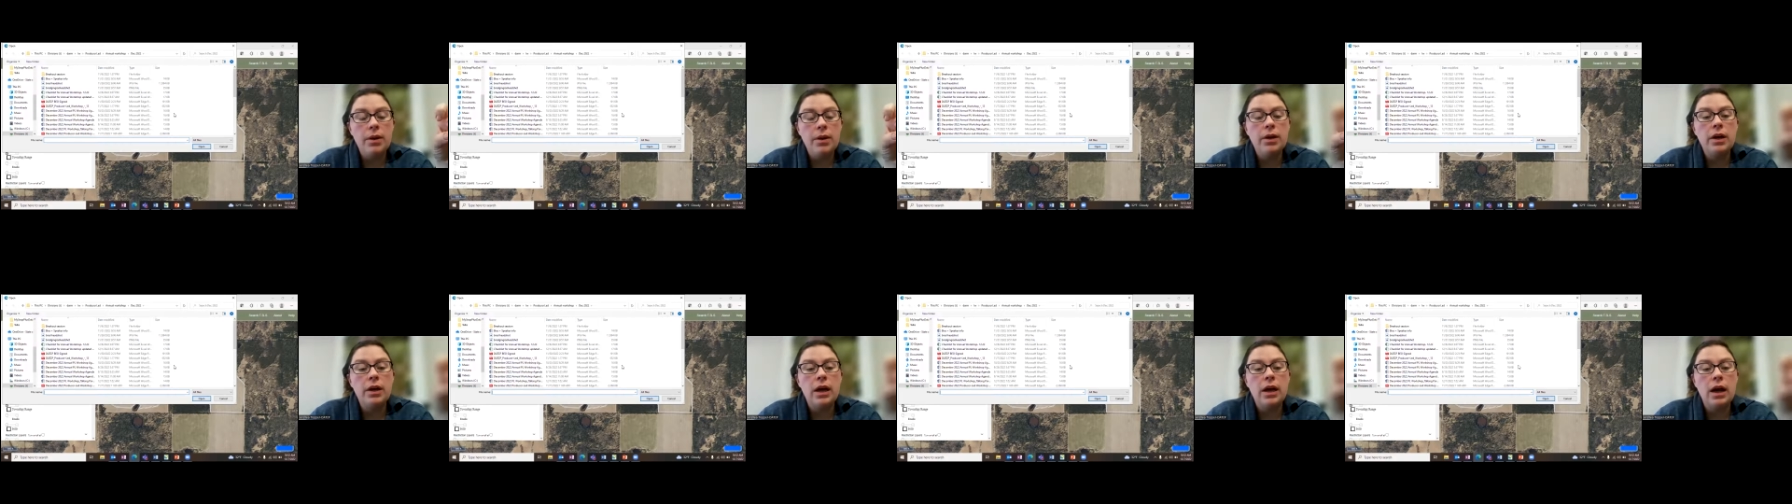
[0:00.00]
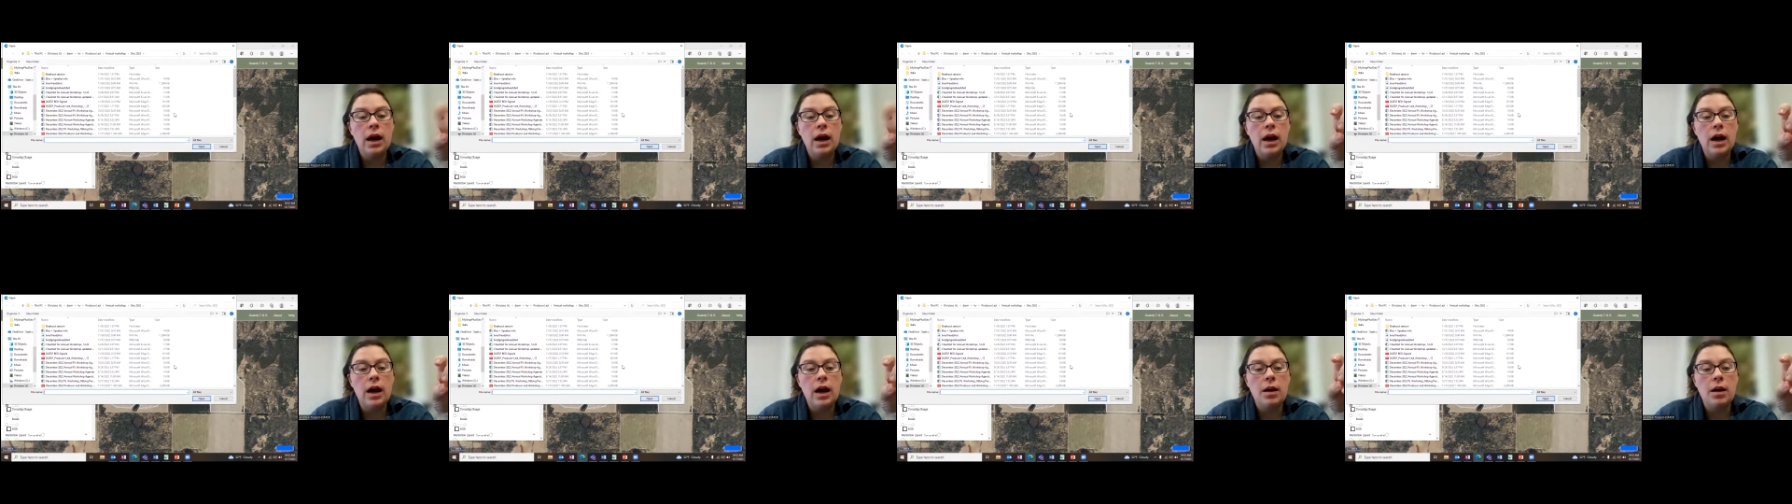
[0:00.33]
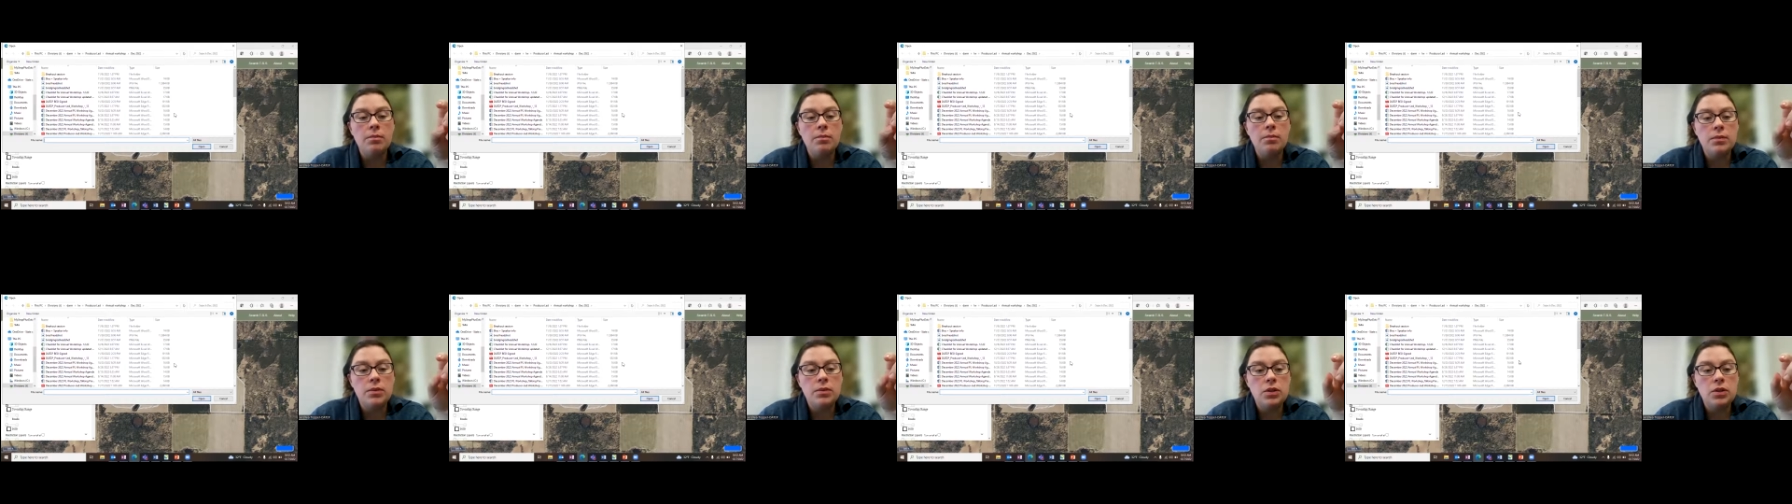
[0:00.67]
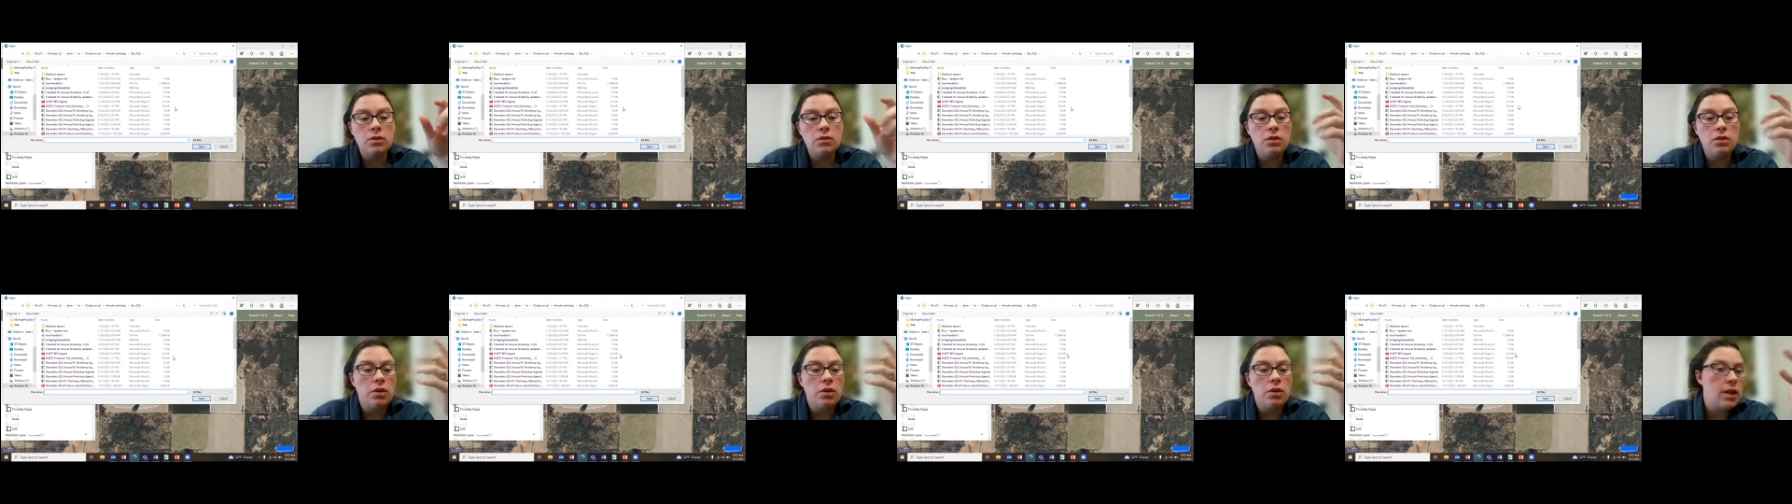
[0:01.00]
to
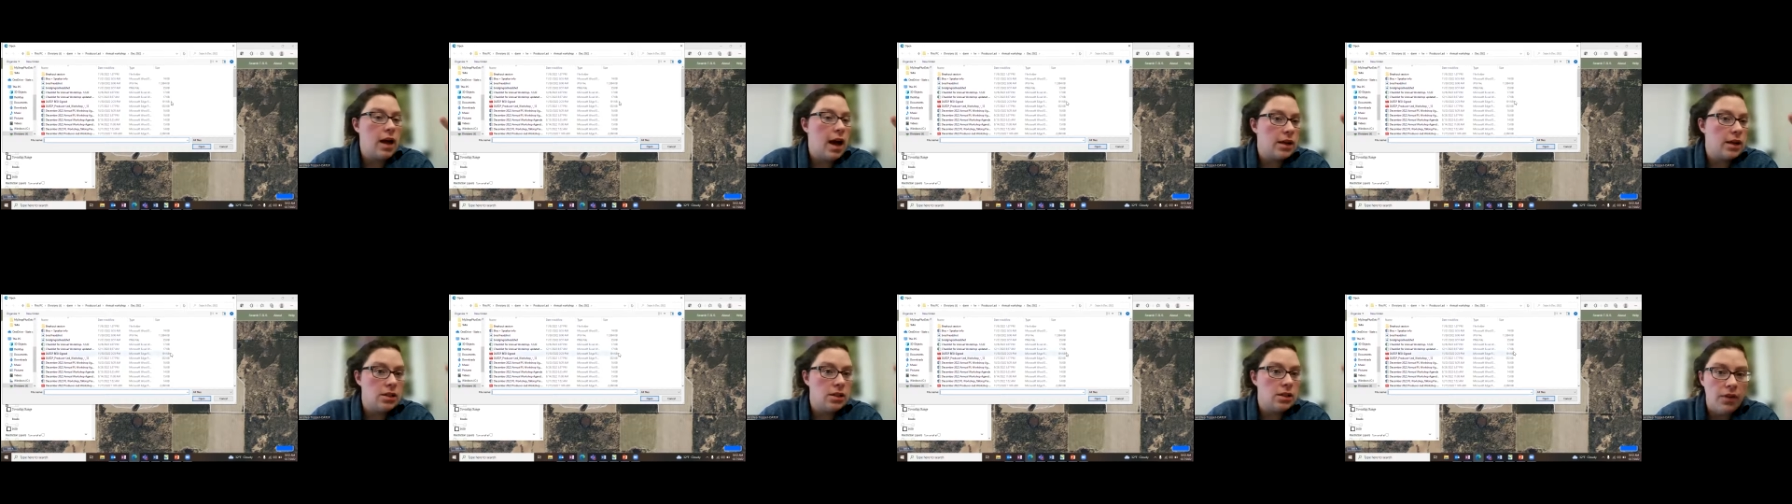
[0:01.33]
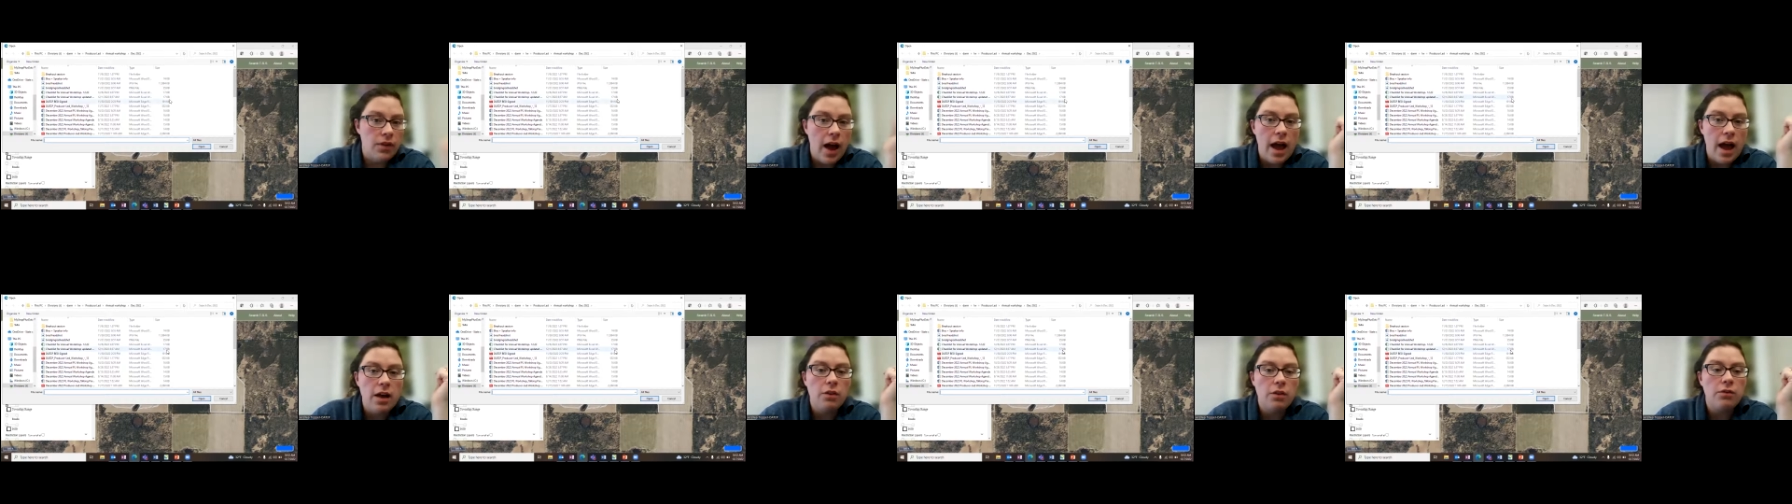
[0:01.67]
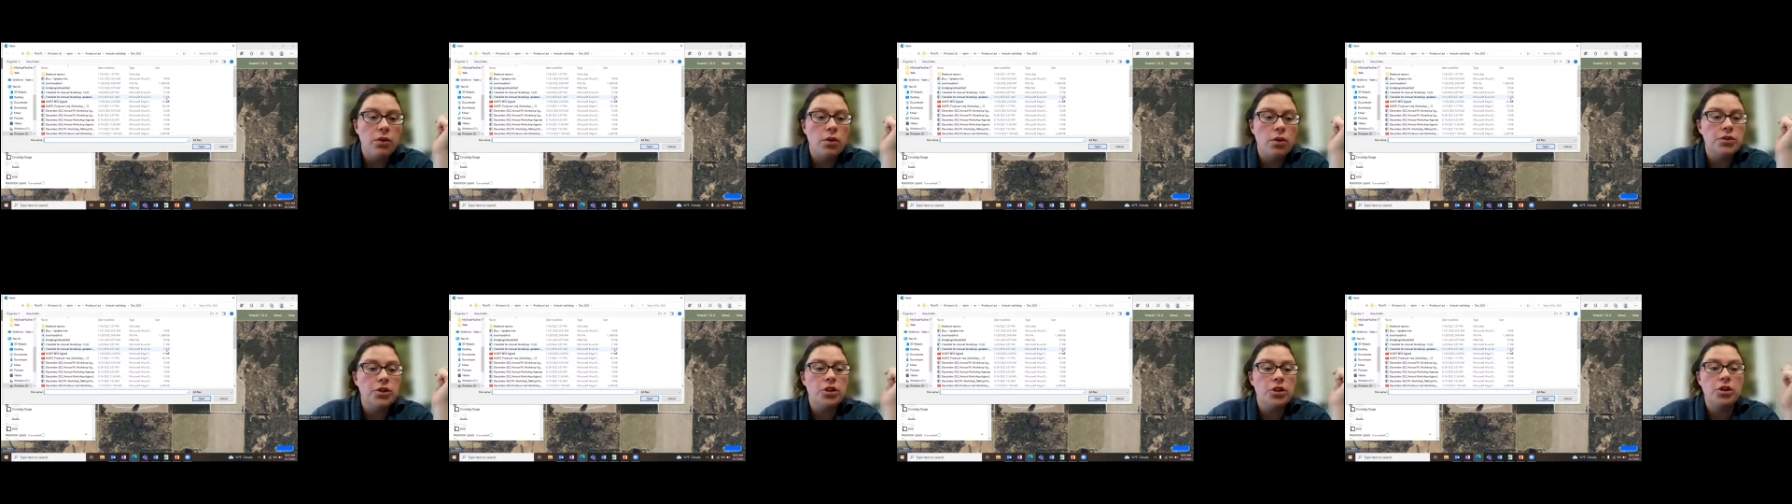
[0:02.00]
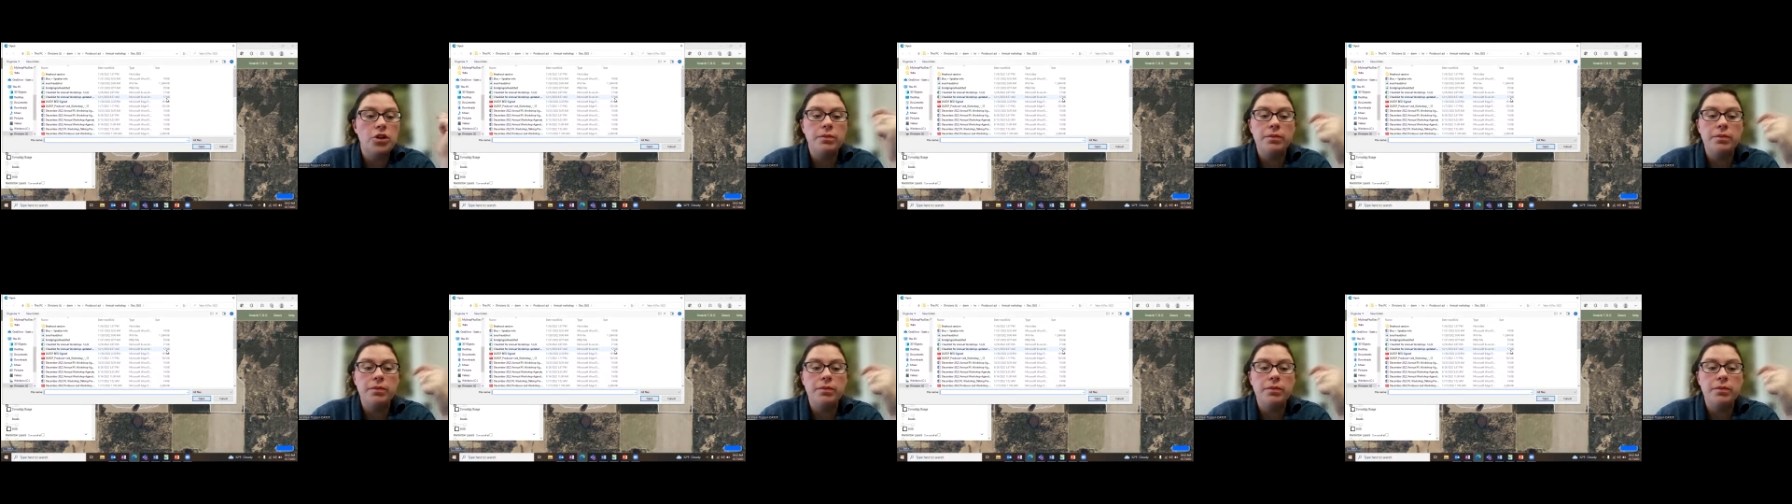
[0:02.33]
your last file folder.